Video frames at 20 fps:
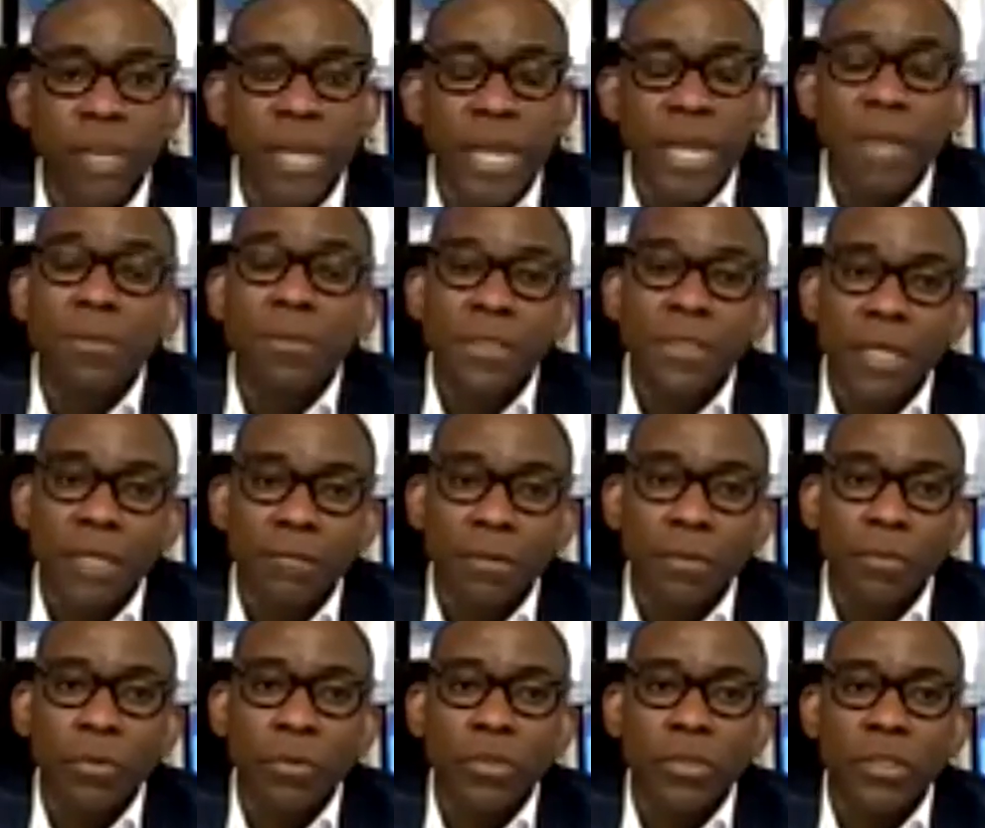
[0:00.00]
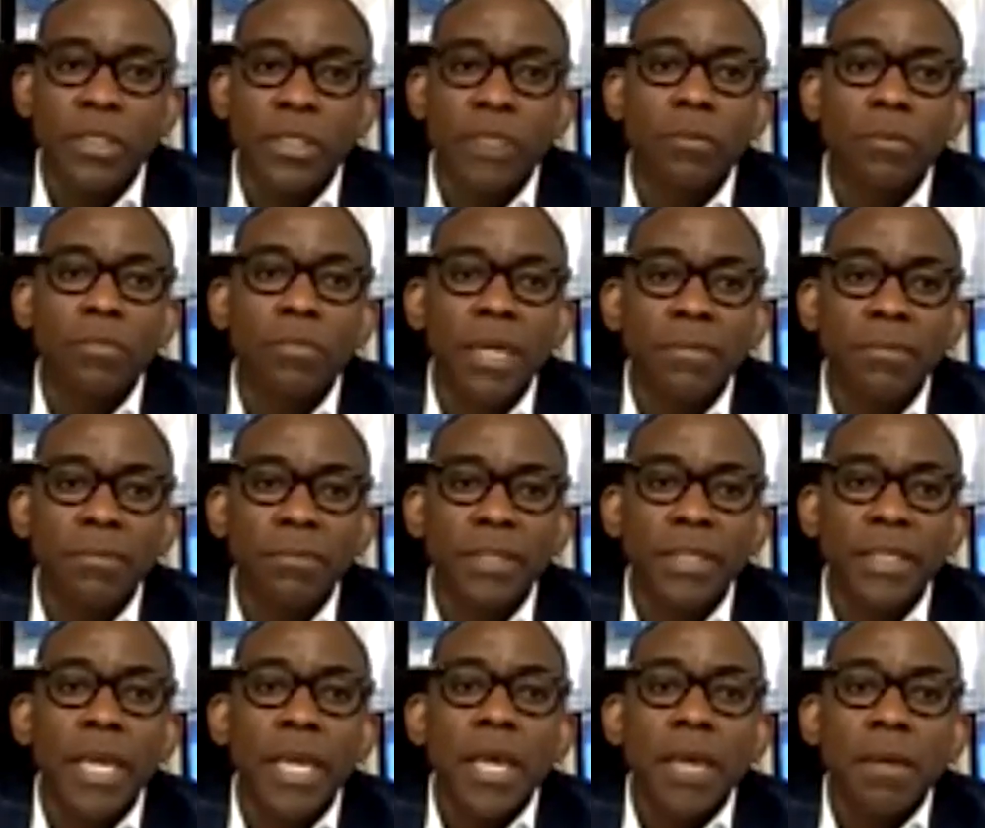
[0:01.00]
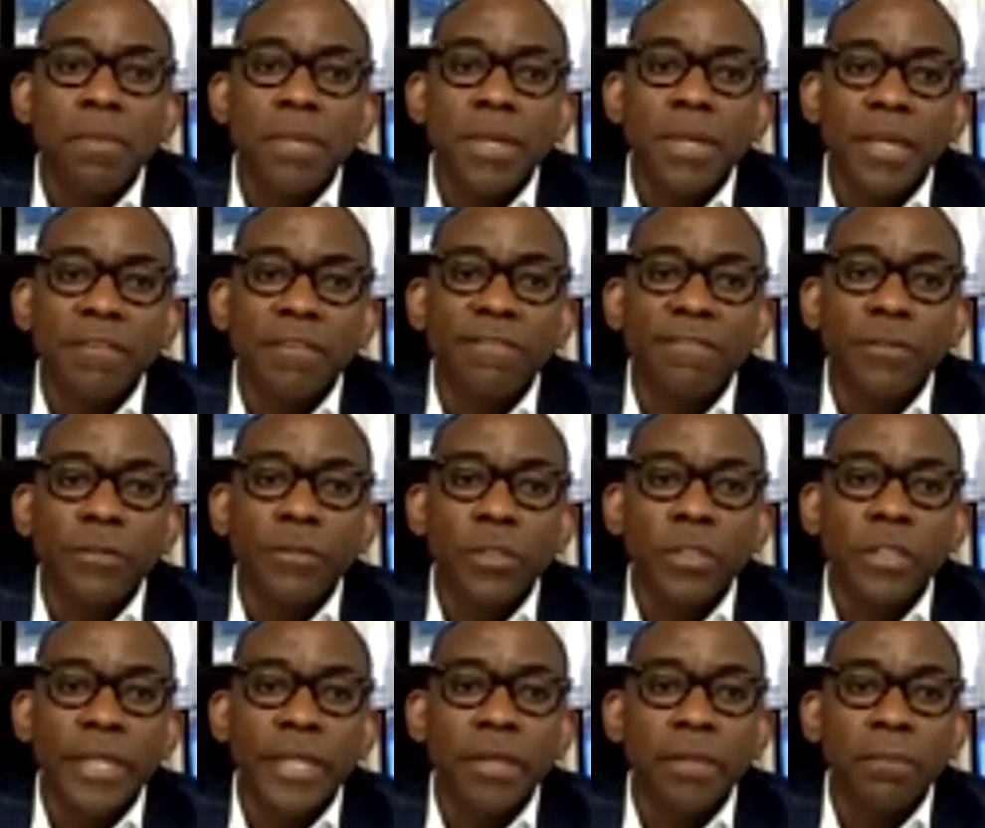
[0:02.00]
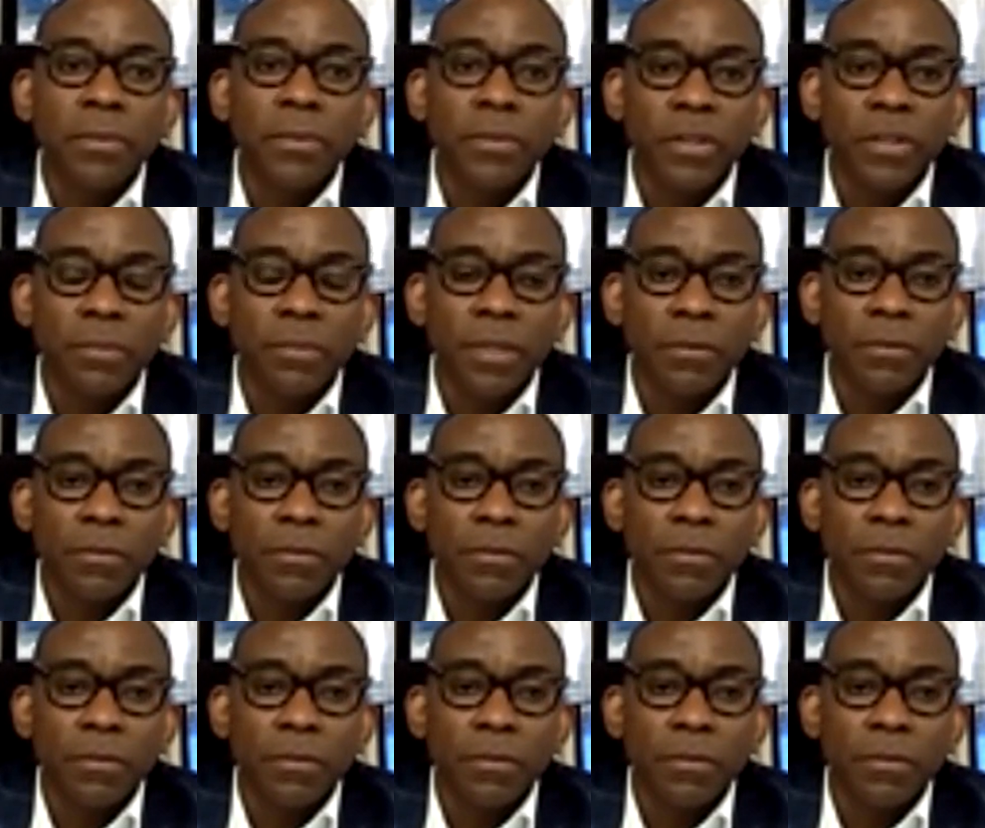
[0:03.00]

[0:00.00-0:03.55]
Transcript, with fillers: Amazon reports that they will probably be at full employment,